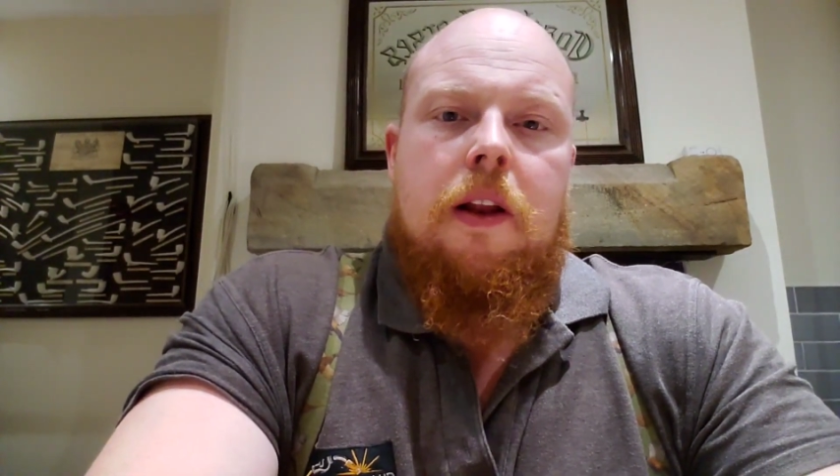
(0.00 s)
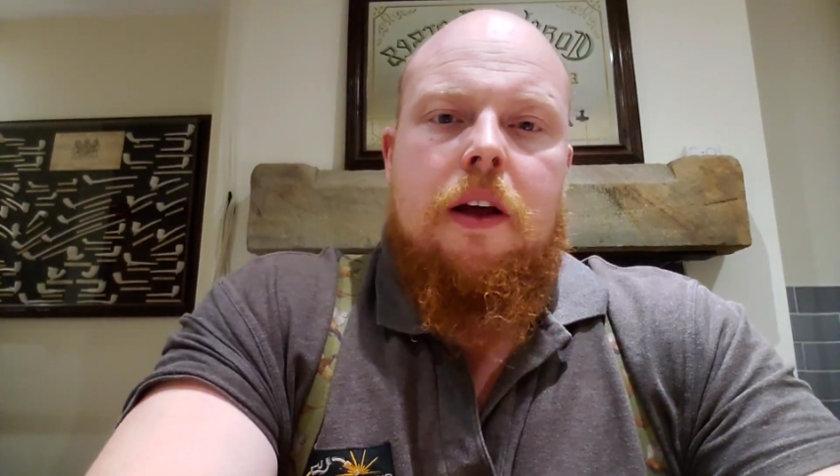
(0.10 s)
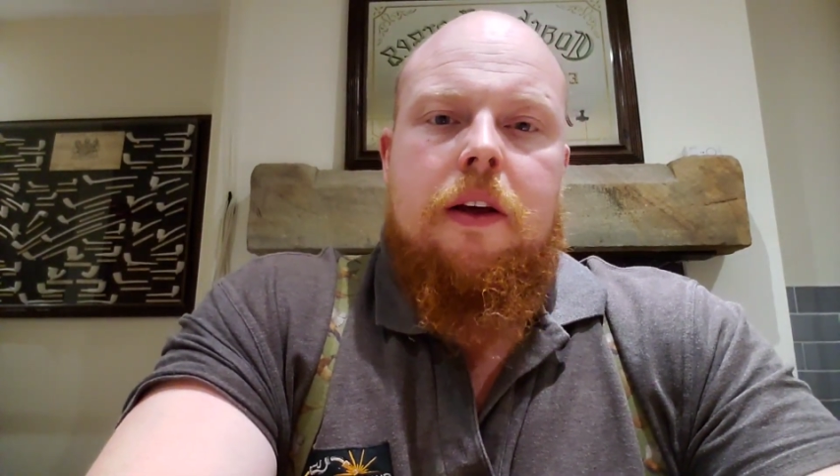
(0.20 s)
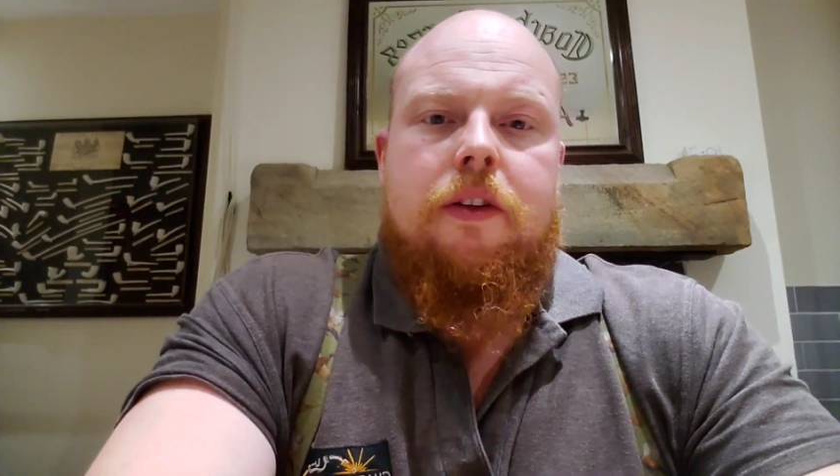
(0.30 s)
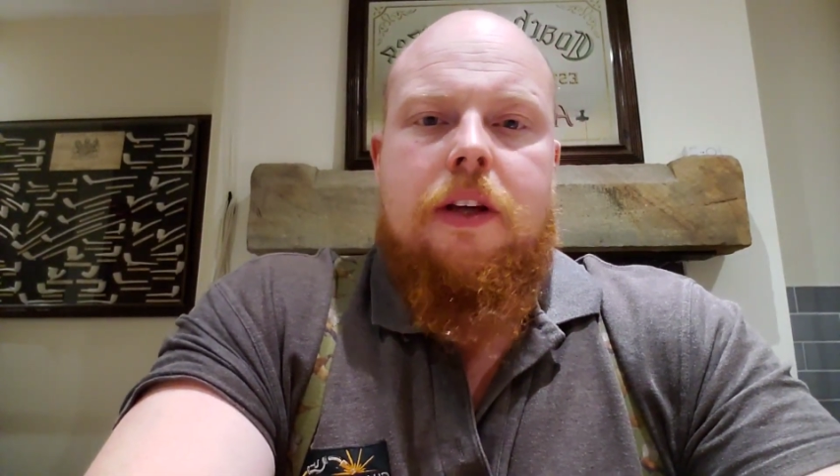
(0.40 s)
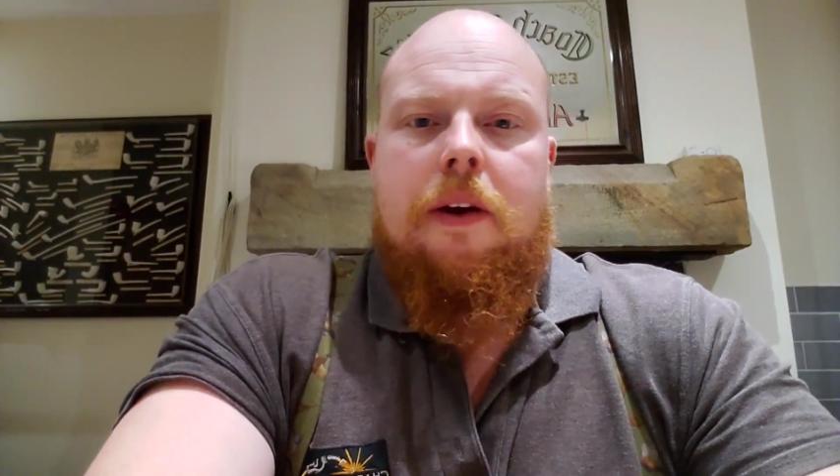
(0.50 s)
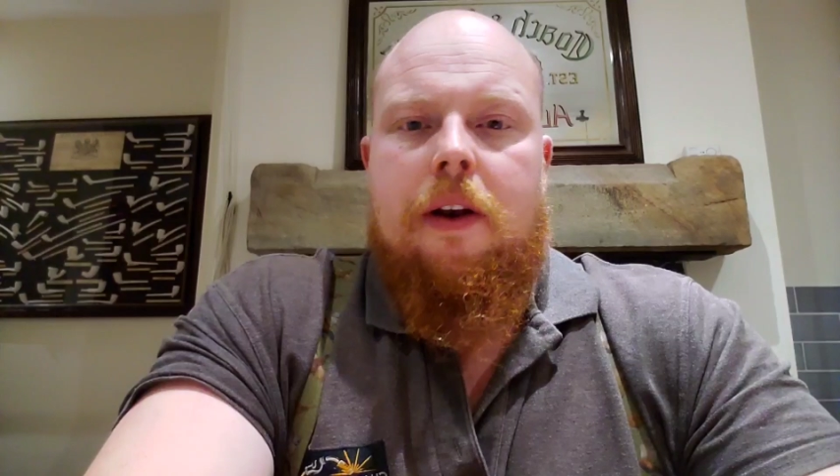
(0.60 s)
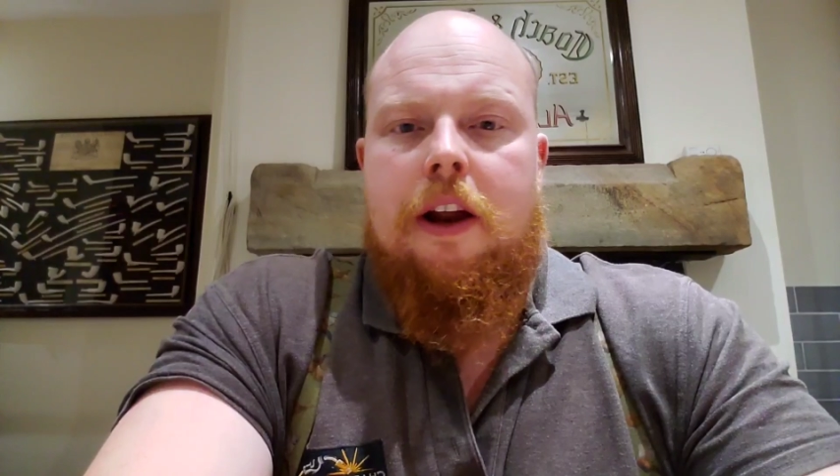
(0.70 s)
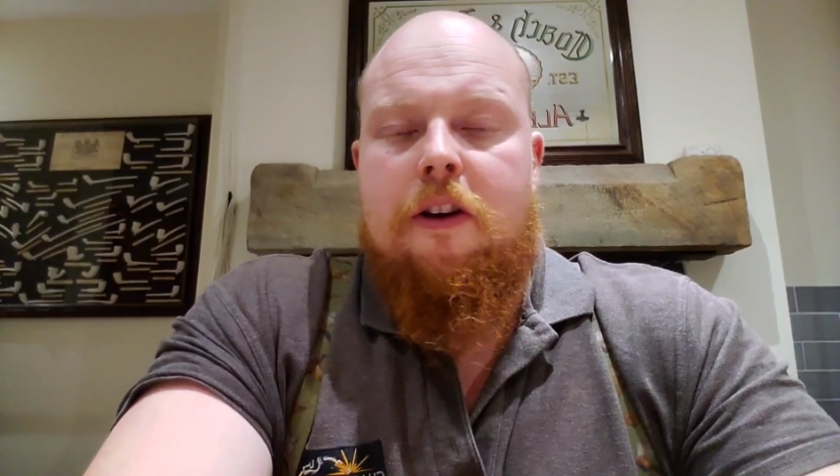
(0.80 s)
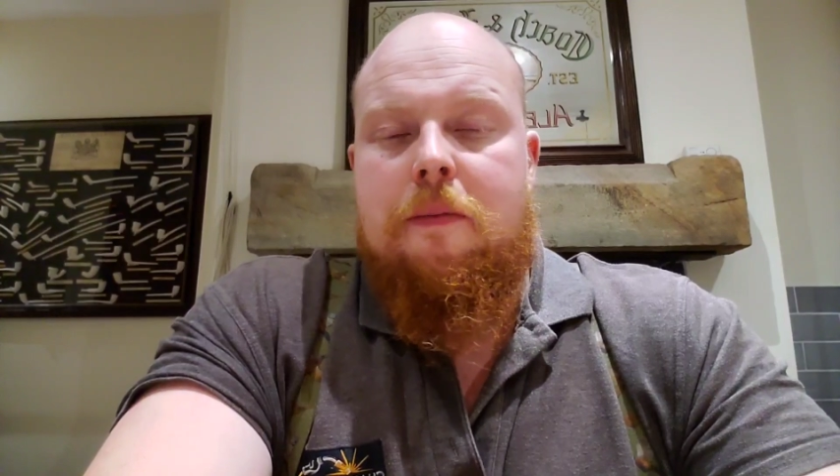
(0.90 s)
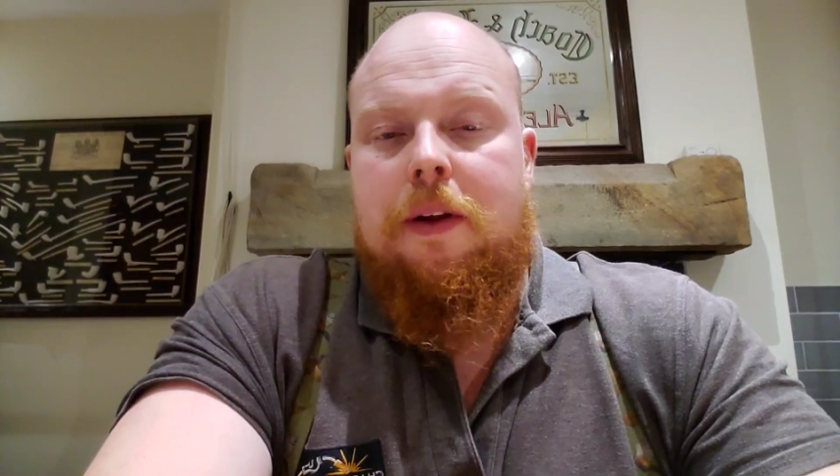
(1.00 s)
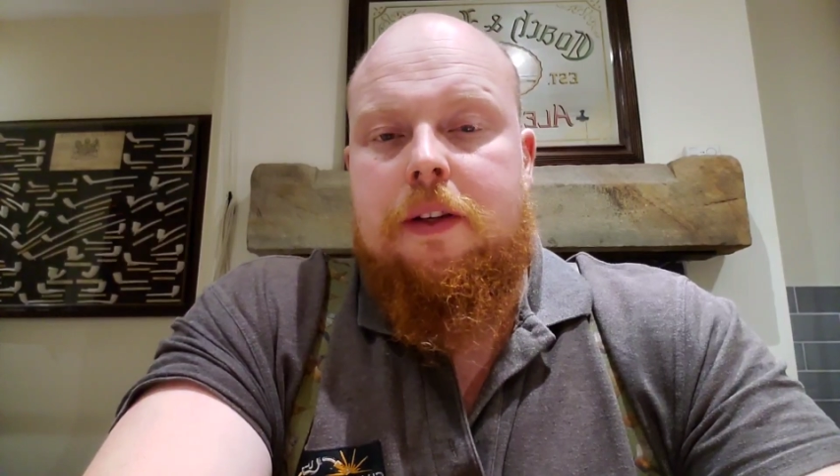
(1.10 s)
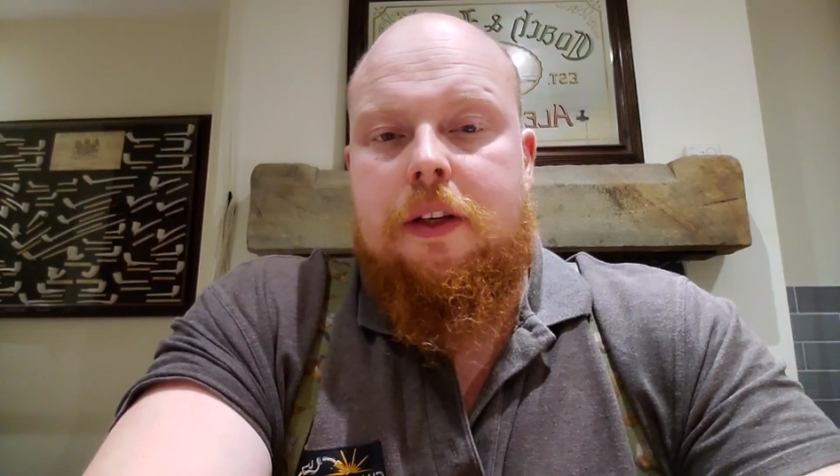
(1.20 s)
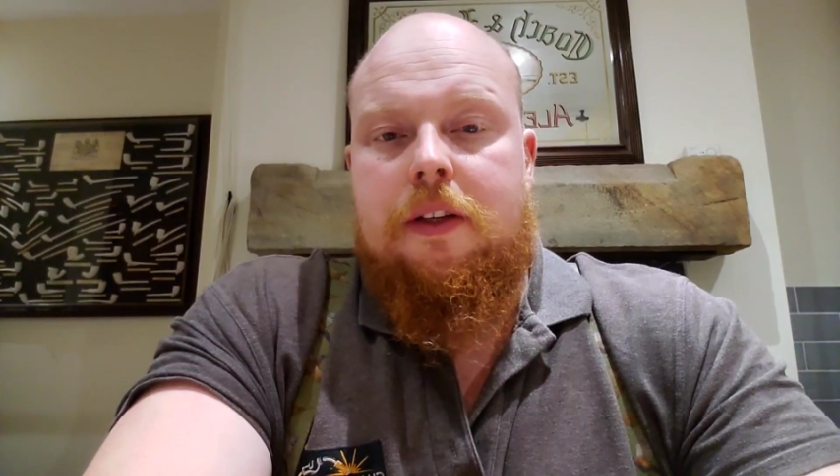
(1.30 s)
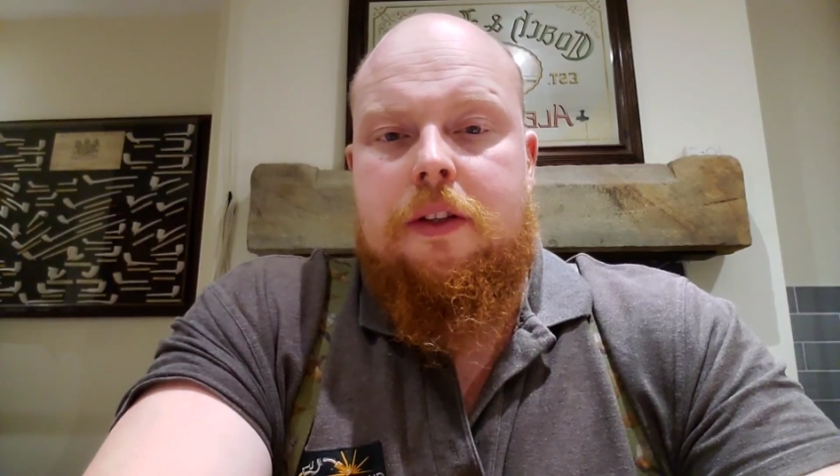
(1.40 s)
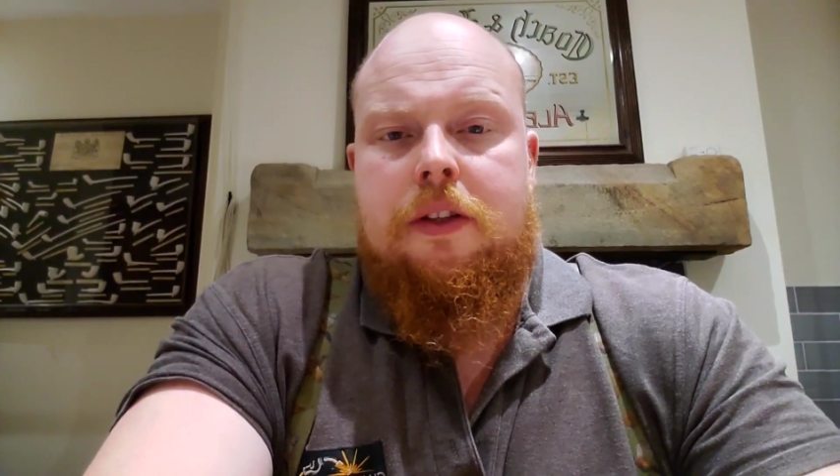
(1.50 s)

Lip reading: like cherry aromatics.